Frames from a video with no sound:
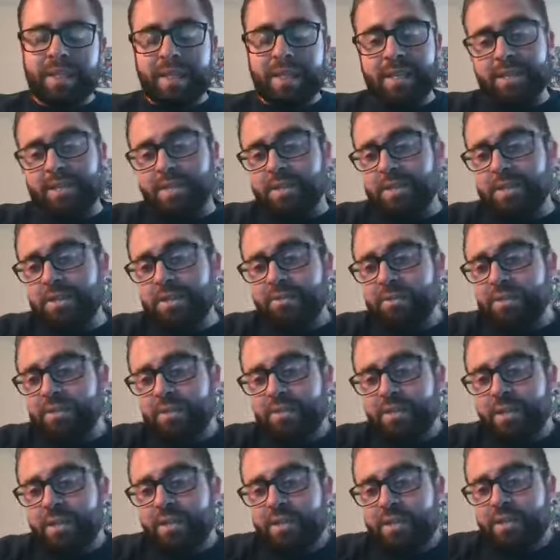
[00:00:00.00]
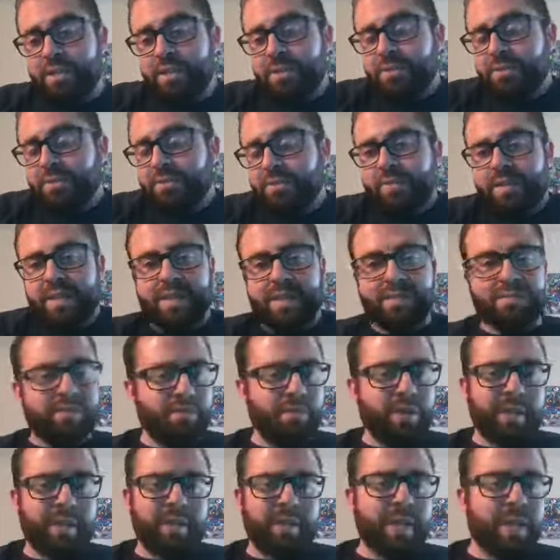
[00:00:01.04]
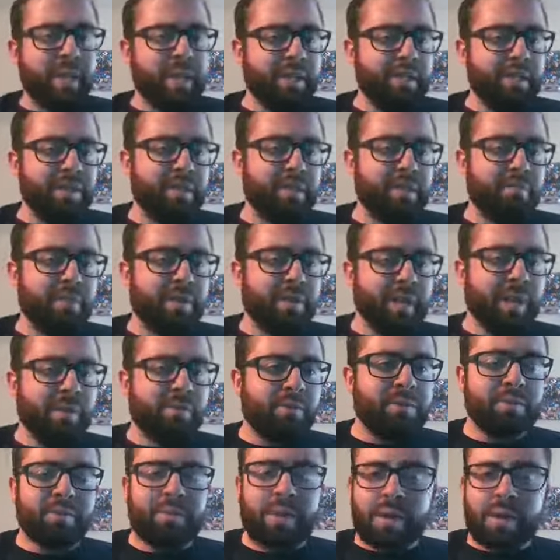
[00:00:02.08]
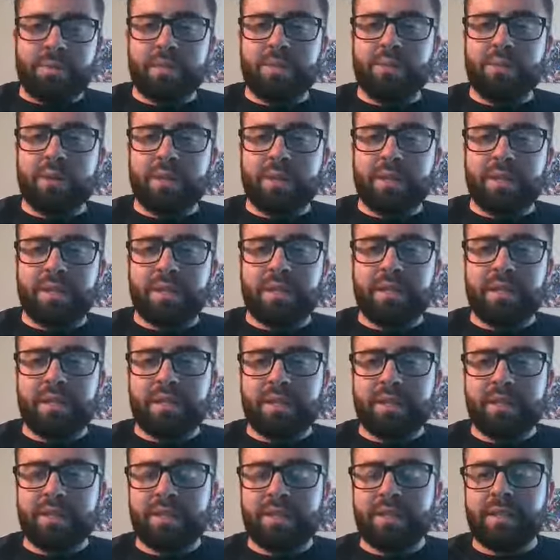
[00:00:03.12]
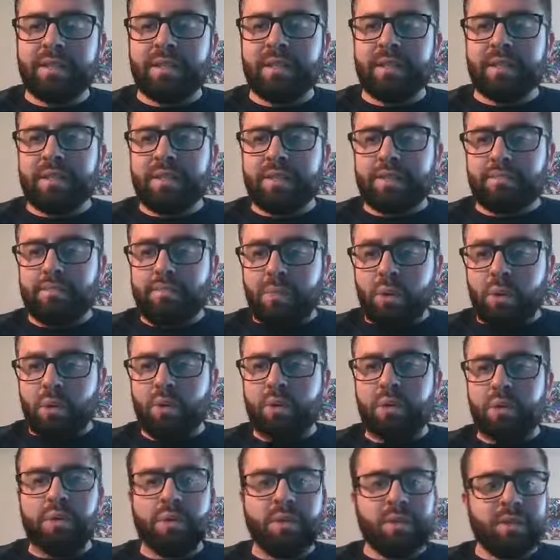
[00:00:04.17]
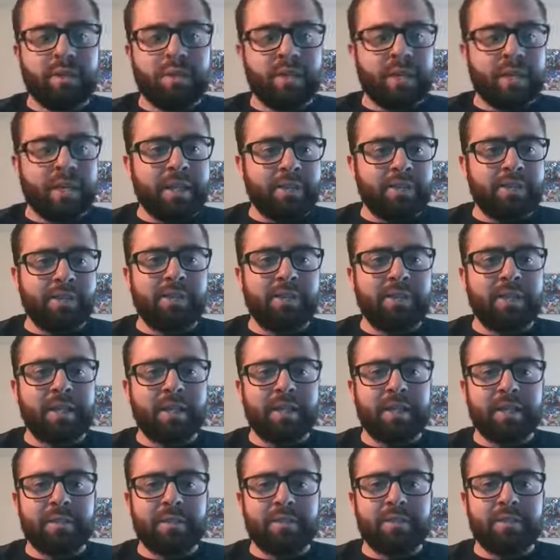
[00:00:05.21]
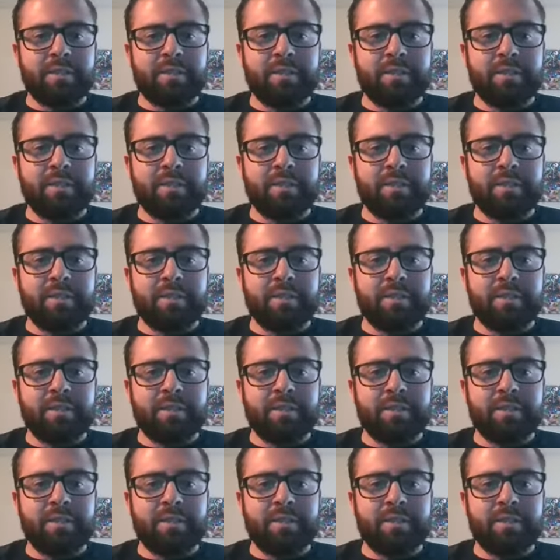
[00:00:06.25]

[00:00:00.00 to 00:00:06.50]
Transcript: still, Joe, if you like Kenny G, but that was probably one of the more interesting